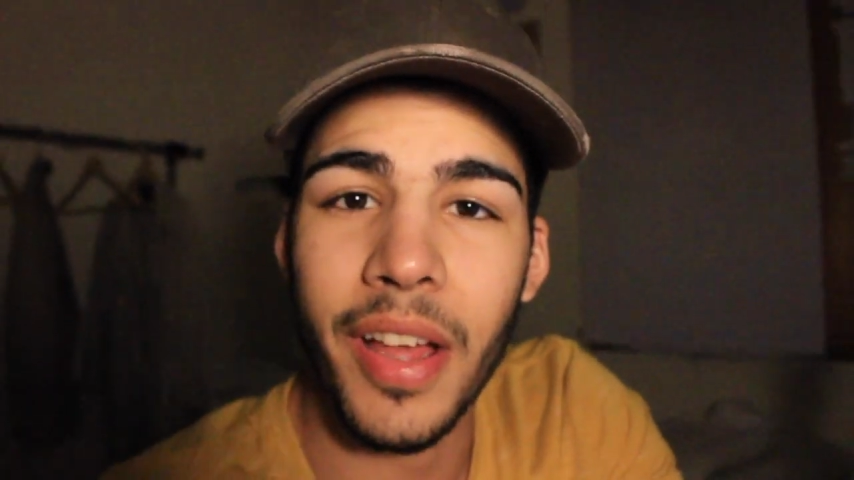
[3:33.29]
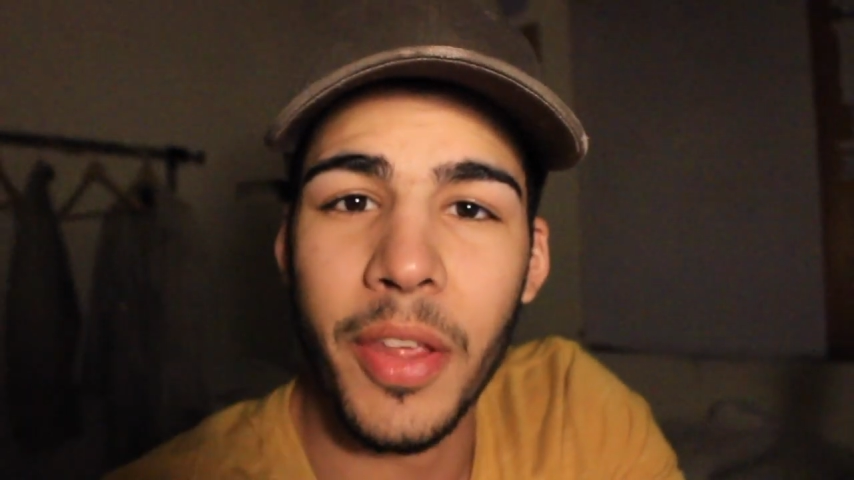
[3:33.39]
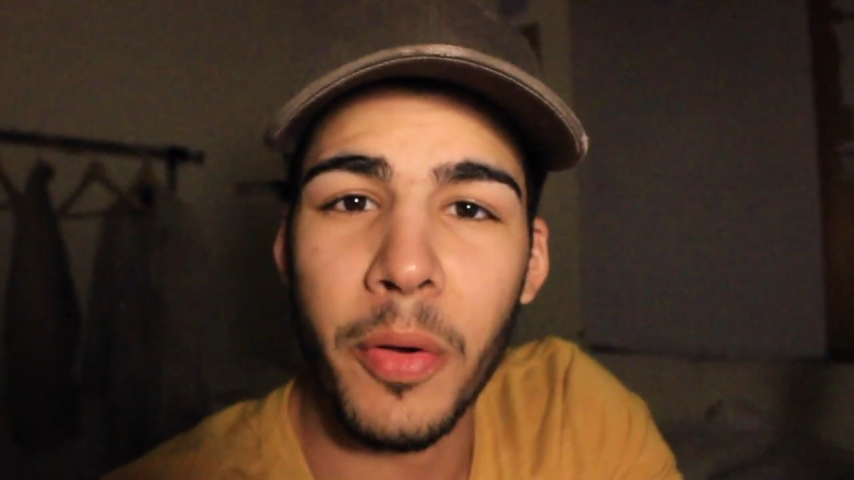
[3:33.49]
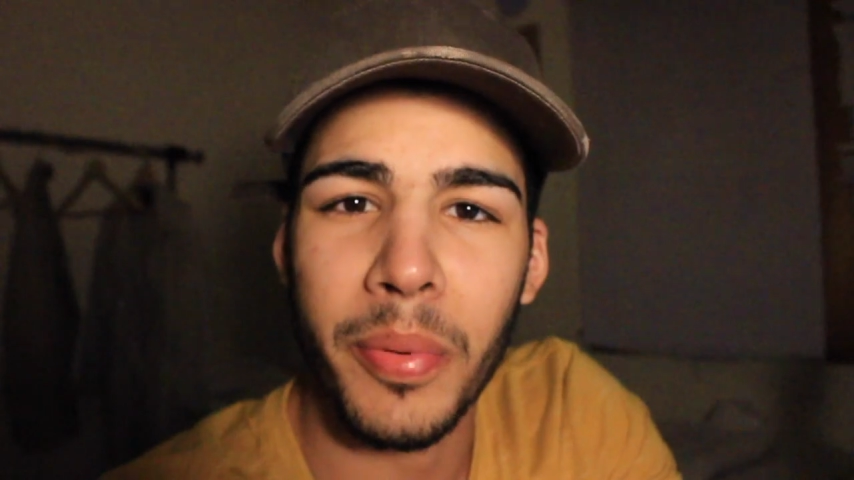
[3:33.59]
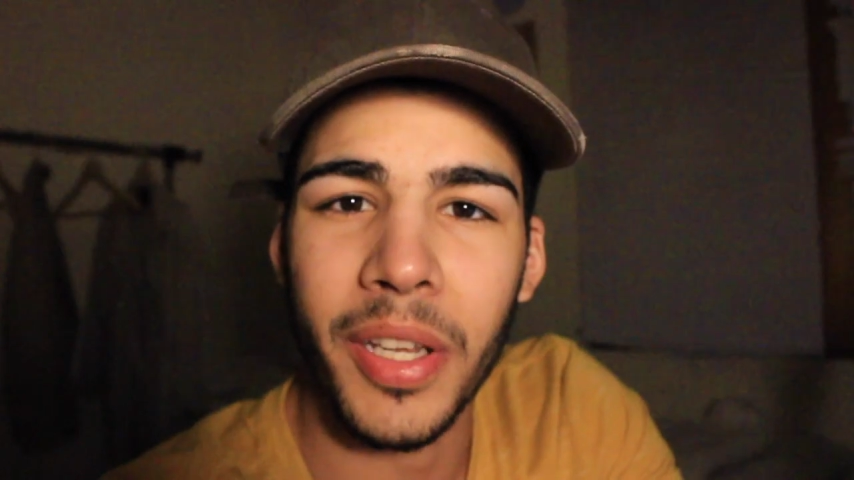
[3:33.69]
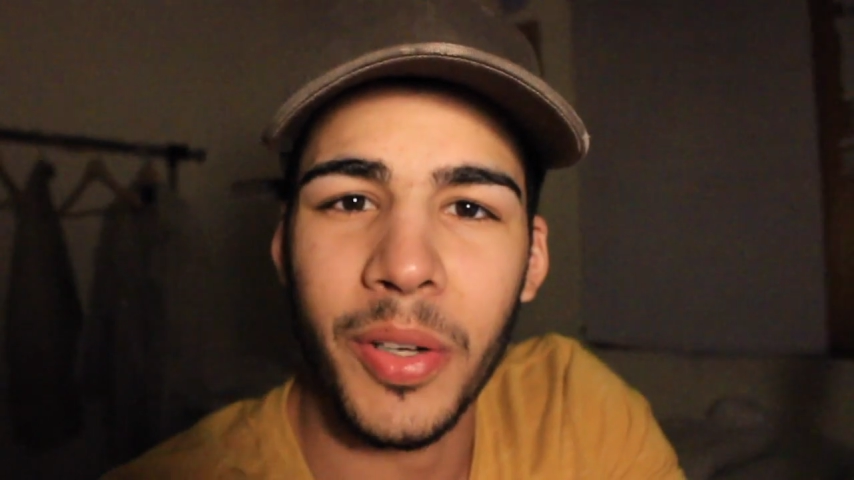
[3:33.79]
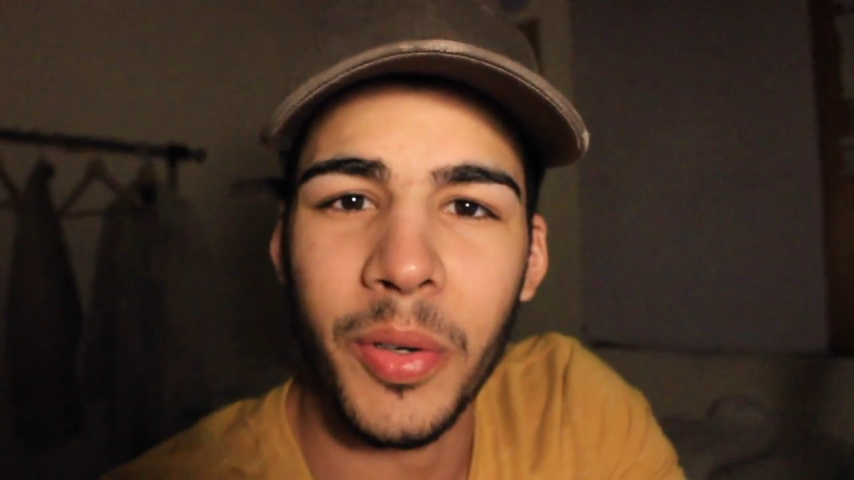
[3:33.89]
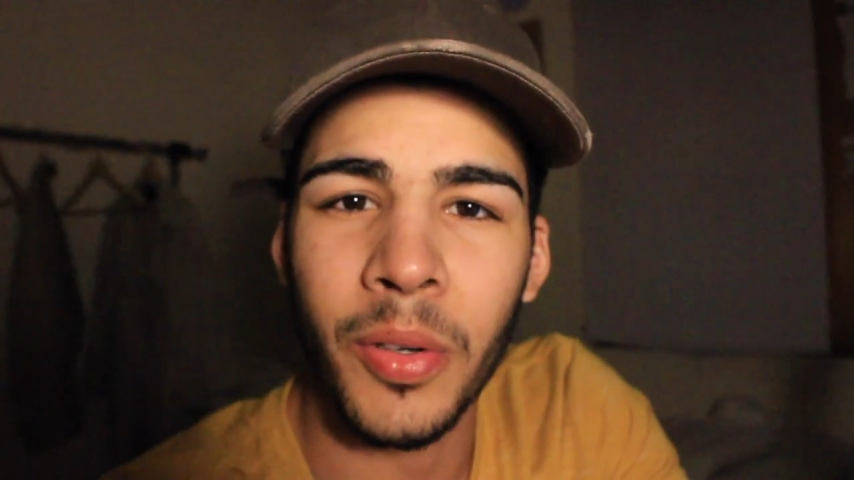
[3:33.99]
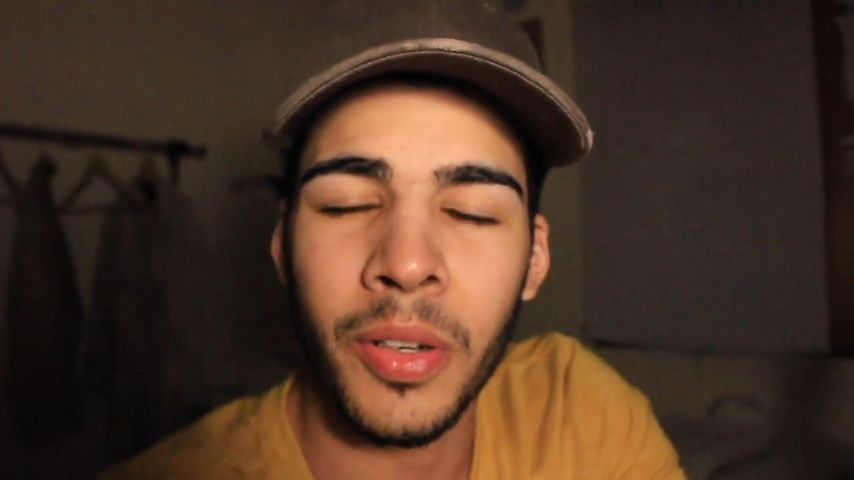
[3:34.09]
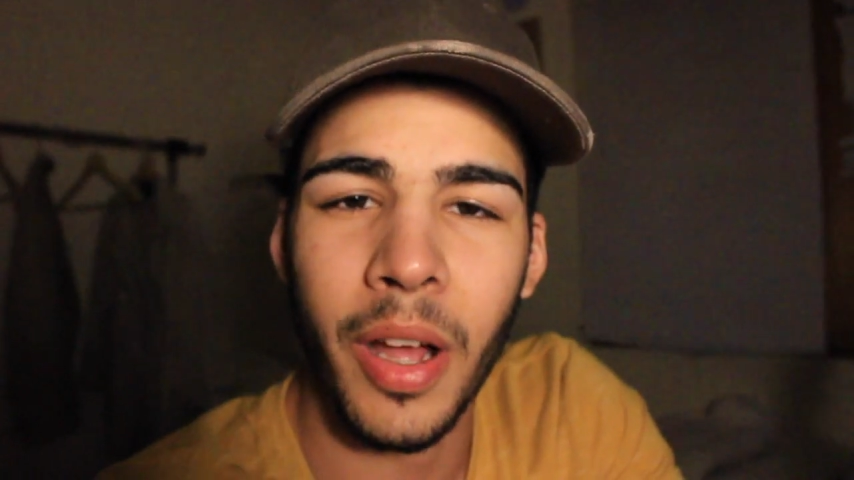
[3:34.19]
They were pretty
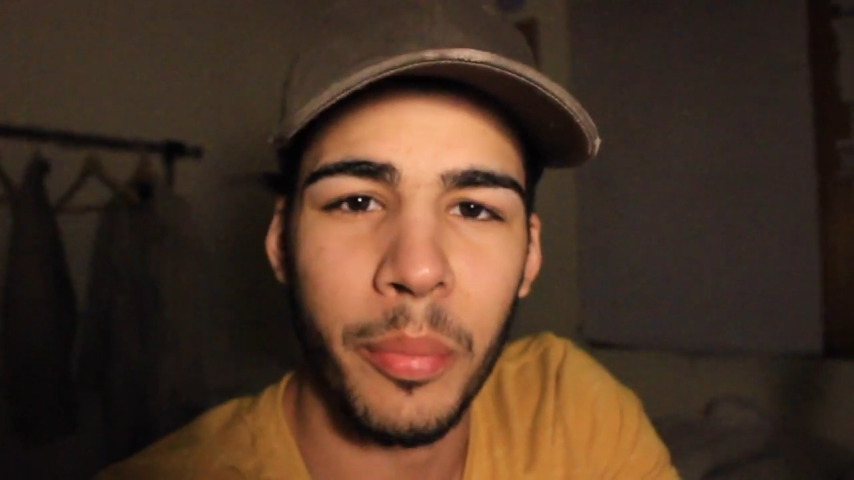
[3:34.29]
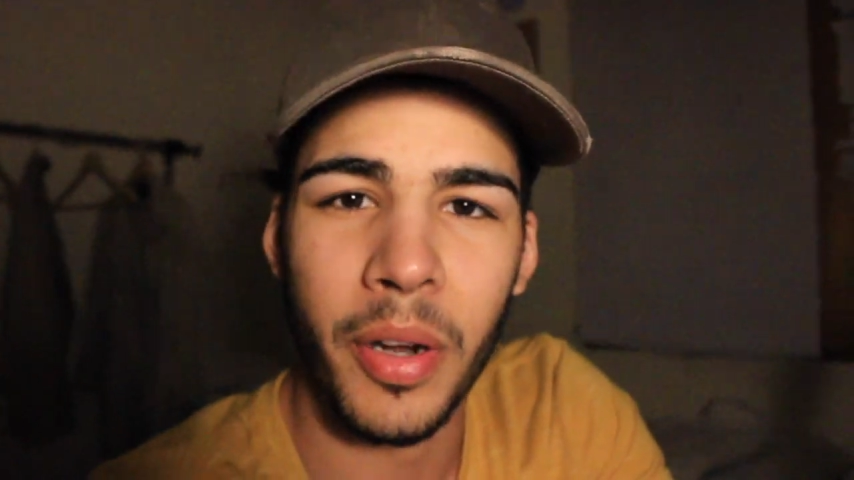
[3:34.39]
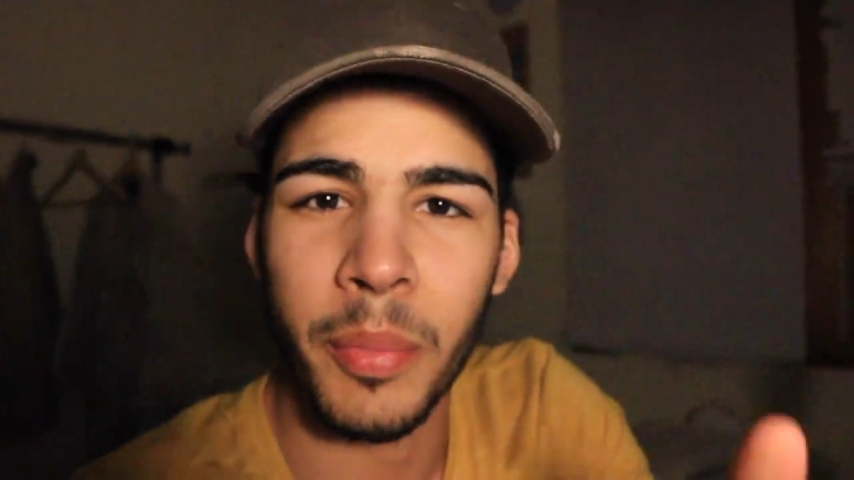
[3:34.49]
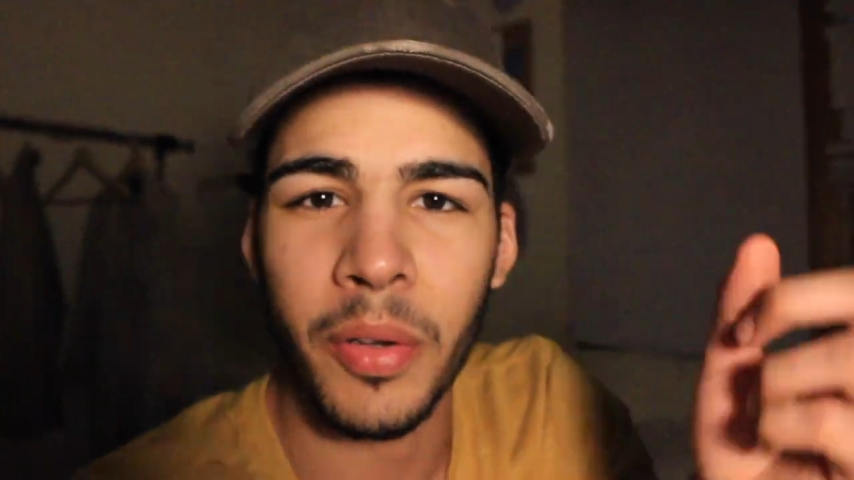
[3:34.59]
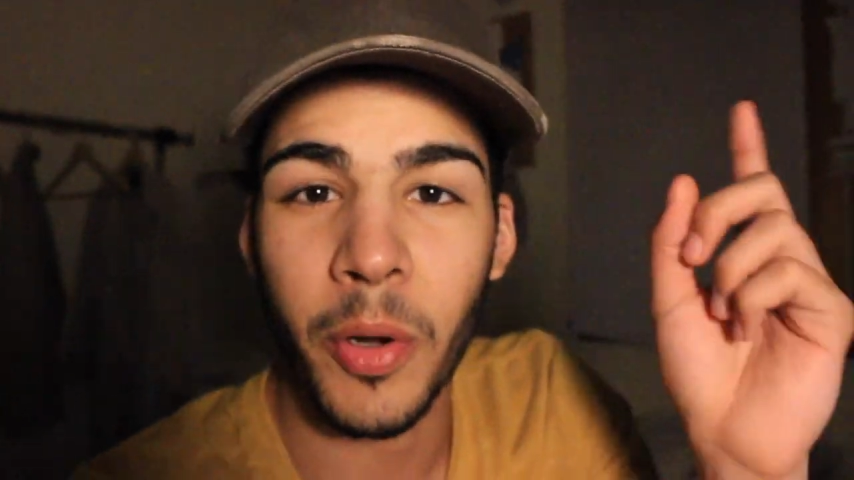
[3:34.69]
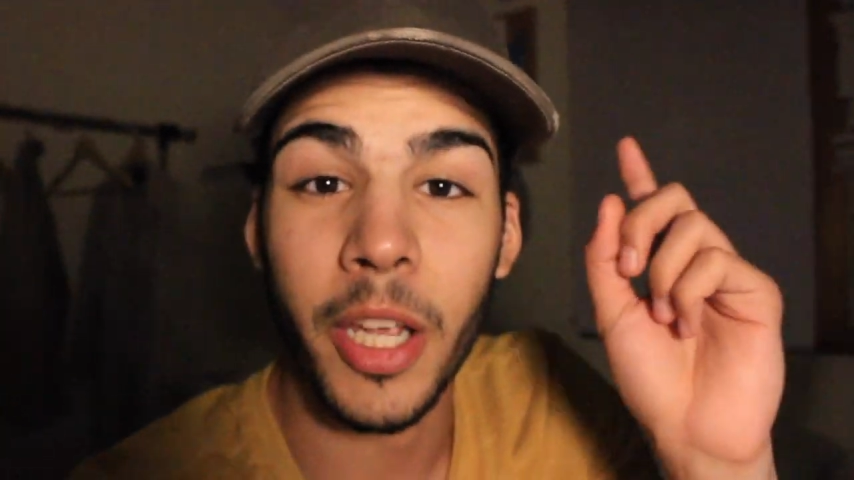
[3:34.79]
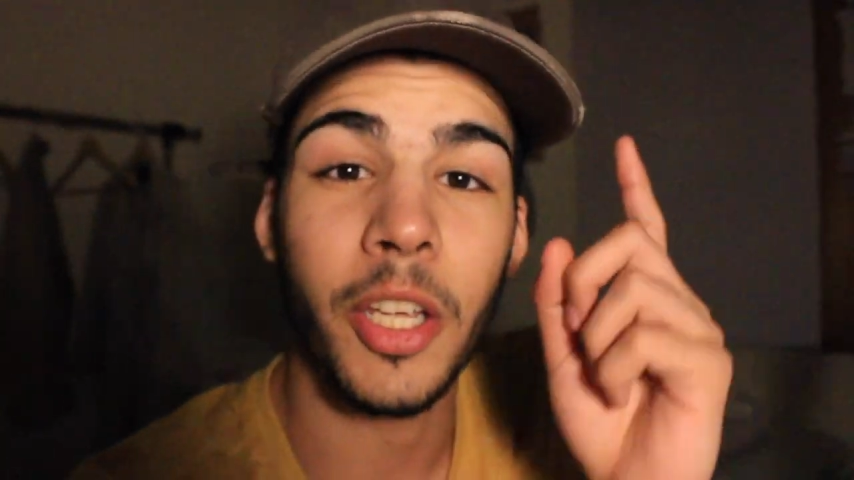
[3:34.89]
cool. I'll put them in right